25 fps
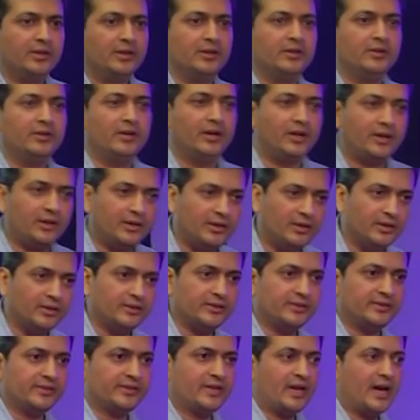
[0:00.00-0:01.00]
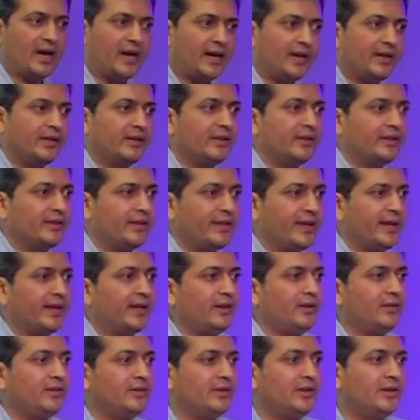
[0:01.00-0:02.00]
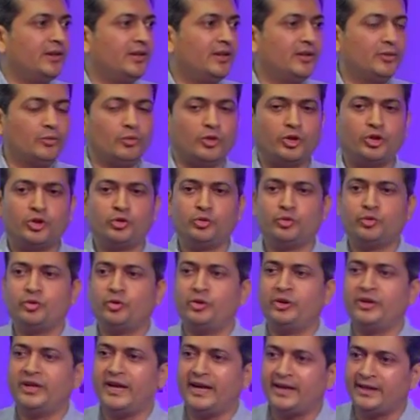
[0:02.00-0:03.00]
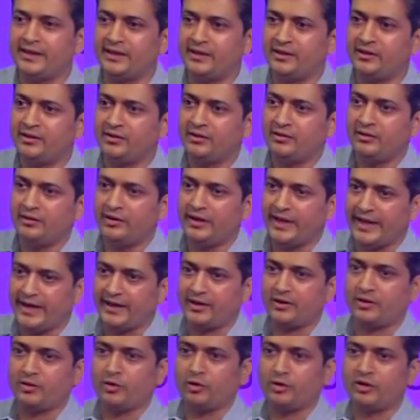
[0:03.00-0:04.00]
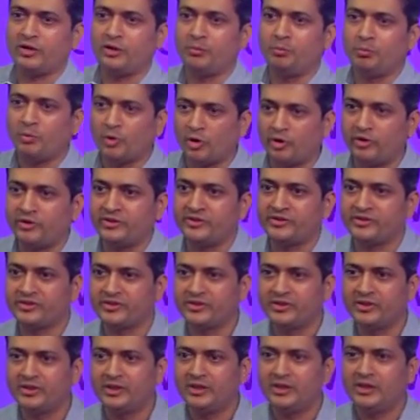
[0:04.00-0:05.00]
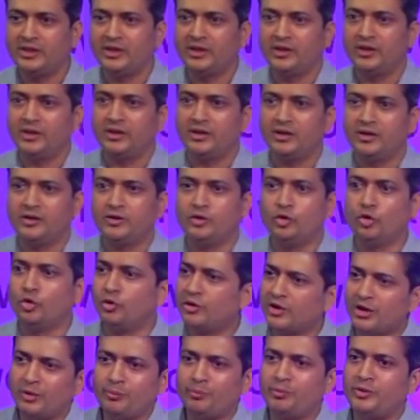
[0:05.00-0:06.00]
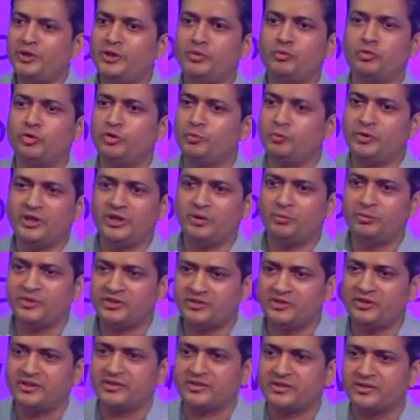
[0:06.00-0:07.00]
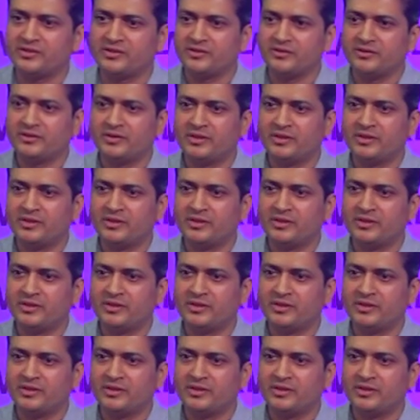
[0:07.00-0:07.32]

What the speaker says: returns higher than what you could get in debt or in bonds, no company would be in business.